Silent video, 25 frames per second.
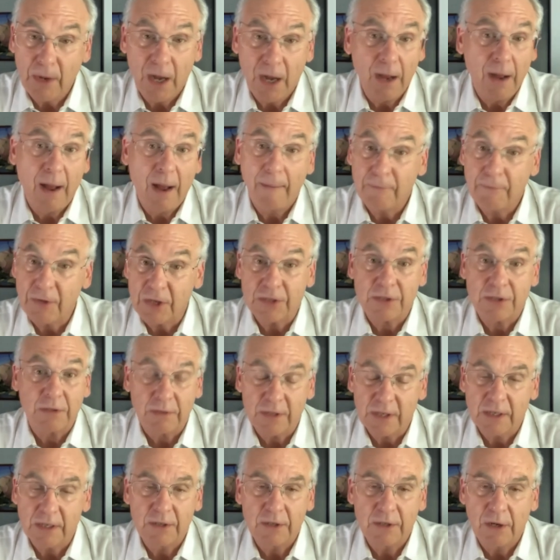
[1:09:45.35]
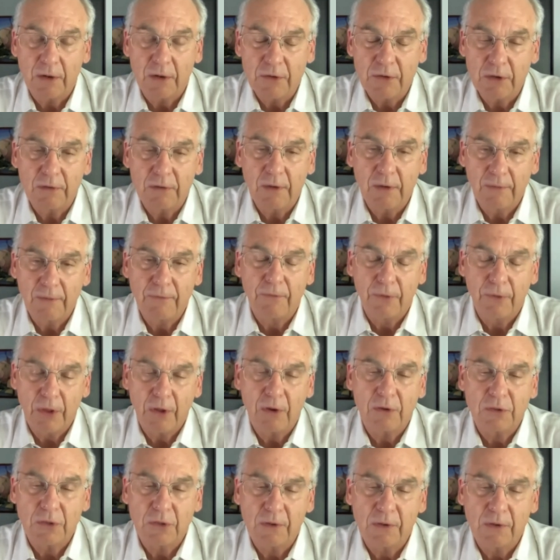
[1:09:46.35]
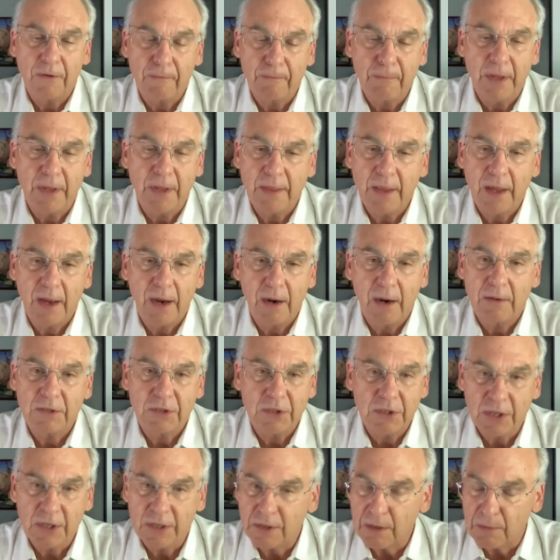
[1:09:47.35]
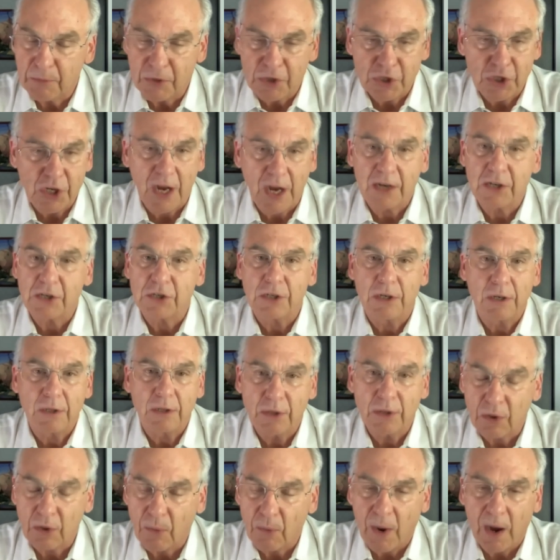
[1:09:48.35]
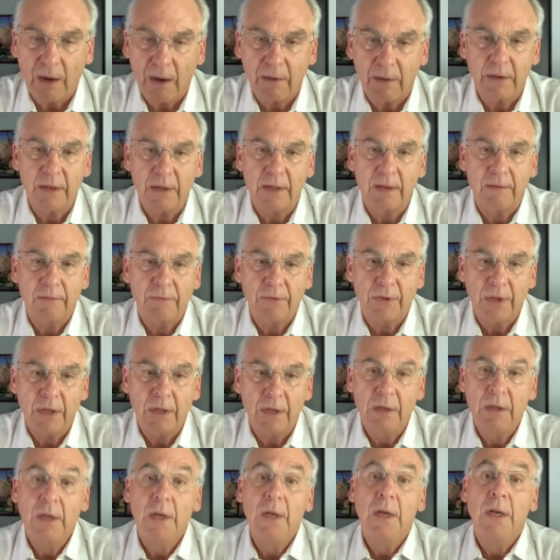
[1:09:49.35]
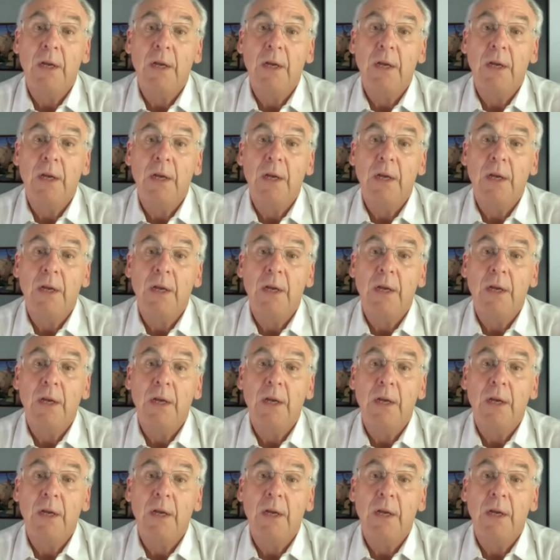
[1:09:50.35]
Obviously, you know, for those of you who've been there and seen the projection and the quality of the